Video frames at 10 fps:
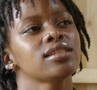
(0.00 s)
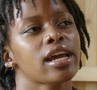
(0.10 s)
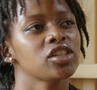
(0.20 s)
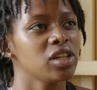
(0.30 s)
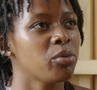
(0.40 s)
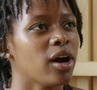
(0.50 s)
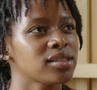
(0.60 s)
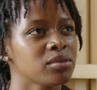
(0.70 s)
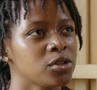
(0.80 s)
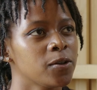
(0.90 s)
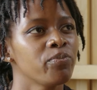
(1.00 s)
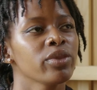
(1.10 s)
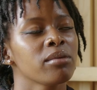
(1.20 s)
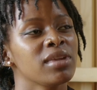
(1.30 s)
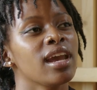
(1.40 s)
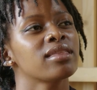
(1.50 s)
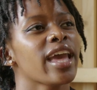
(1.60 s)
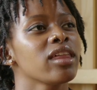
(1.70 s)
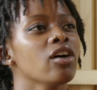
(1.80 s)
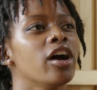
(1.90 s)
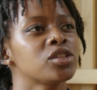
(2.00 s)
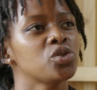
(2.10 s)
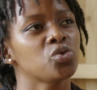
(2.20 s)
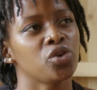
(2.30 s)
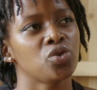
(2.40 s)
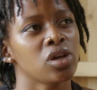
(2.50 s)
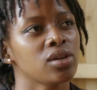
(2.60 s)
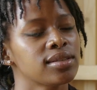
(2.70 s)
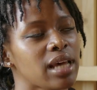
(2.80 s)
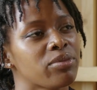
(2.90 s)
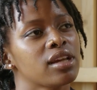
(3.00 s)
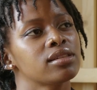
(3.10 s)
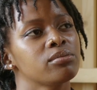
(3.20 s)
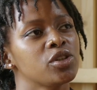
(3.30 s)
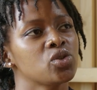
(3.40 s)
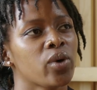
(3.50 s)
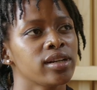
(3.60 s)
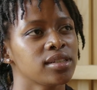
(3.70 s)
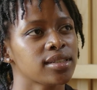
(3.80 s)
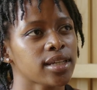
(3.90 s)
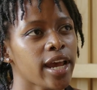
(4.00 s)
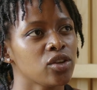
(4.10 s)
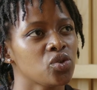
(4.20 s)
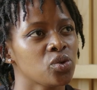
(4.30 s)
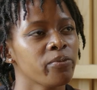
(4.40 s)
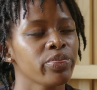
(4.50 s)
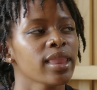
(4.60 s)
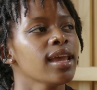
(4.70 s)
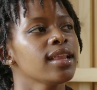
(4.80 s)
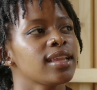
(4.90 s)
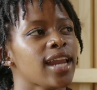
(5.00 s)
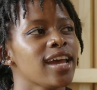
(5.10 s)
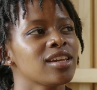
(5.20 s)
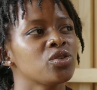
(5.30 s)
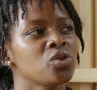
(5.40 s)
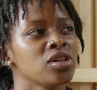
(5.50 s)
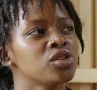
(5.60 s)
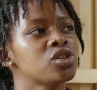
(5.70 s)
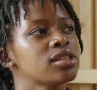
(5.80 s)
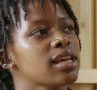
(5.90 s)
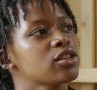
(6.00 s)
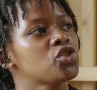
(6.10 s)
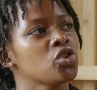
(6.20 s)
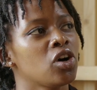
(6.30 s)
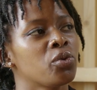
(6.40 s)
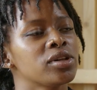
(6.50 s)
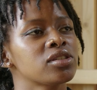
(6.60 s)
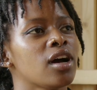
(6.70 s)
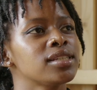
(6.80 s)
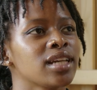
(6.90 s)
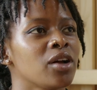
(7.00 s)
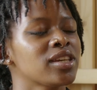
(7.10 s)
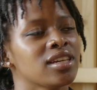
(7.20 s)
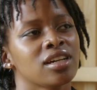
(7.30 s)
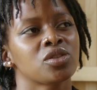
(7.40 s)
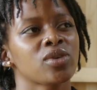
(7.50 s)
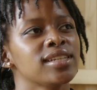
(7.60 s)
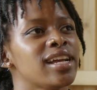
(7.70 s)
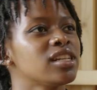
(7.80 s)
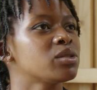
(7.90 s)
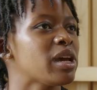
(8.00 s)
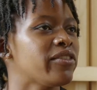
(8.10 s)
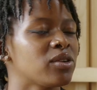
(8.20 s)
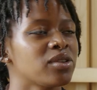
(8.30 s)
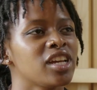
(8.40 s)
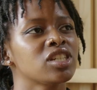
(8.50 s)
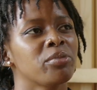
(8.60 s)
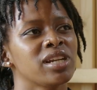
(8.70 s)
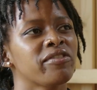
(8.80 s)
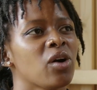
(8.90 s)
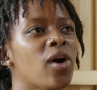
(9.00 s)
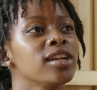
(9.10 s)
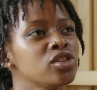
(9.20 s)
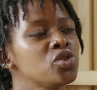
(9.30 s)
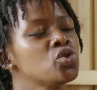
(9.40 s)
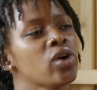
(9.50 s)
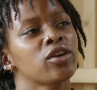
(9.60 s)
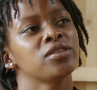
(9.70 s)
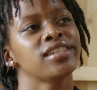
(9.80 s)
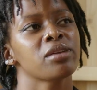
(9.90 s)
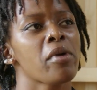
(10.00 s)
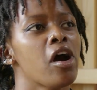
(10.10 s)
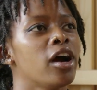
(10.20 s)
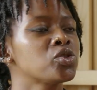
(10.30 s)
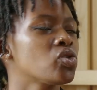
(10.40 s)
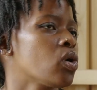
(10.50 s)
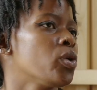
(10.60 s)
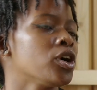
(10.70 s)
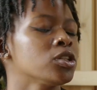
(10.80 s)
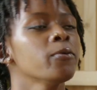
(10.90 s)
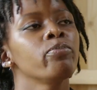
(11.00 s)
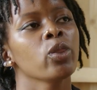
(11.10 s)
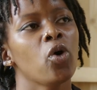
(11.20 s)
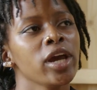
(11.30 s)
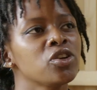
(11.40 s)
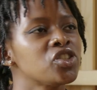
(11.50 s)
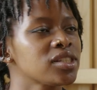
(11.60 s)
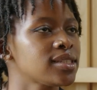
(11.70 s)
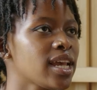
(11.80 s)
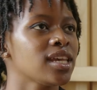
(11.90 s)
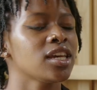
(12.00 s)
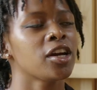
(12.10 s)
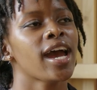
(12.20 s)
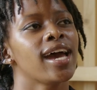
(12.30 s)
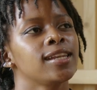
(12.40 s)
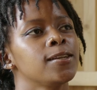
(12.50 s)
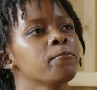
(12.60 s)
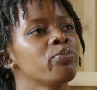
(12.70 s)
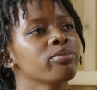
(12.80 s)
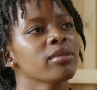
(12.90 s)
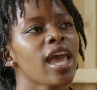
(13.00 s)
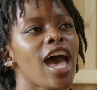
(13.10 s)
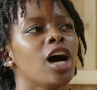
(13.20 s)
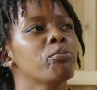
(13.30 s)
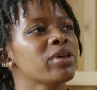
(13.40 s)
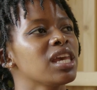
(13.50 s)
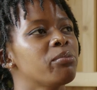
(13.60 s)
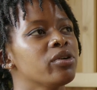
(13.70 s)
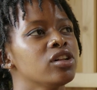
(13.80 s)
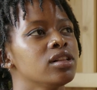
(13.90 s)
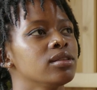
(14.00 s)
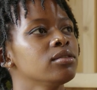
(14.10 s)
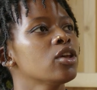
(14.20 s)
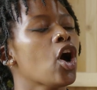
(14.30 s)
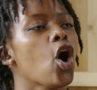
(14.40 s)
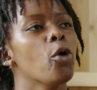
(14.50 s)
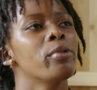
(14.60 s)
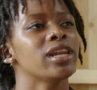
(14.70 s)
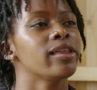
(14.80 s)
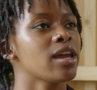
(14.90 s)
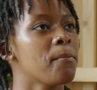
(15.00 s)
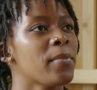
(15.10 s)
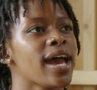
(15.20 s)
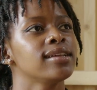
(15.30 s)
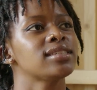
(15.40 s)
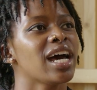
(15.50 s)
is actually possible. Me and the other artists who are doing something similar to what it is that I do, that I can do this. Sure, we're starting out here, Swaziland is my foundation, but if I wanted to, I could take my art to the world, or I could just stay here and help people open their minds